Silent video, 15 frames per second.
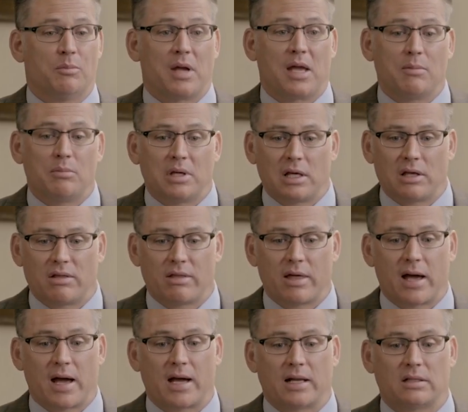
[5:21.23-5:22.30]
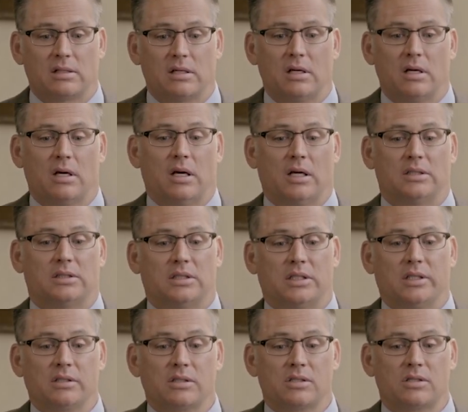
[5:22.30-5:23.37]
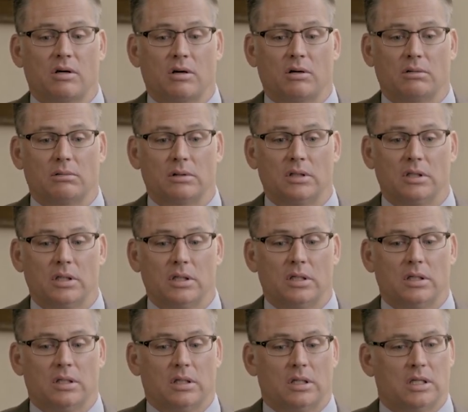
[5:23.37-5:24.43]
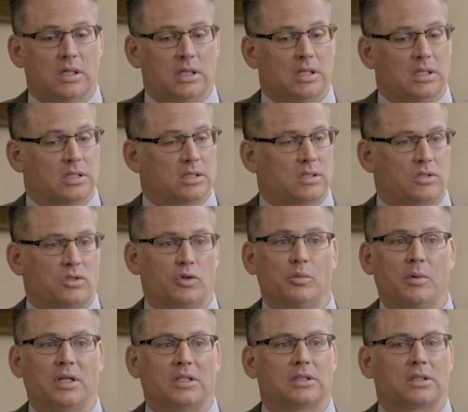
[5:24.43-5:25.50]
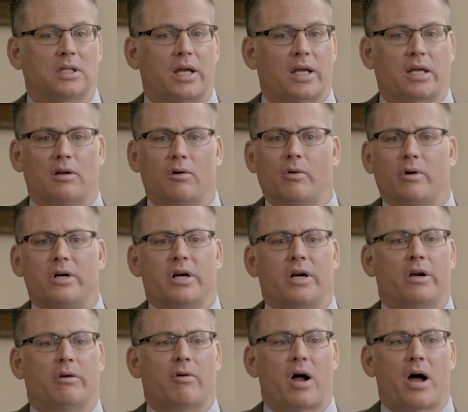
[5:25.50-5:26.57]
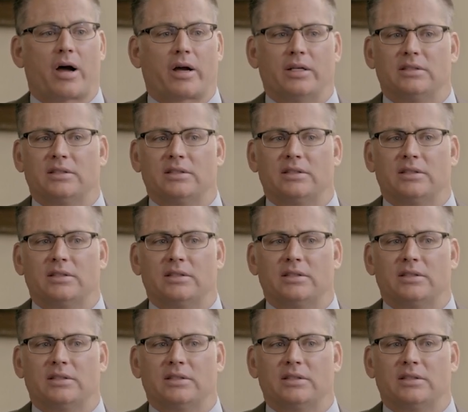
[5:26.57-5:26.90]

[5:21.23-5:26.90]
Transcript: It may be that a seer stone is too much like an ordinary rock.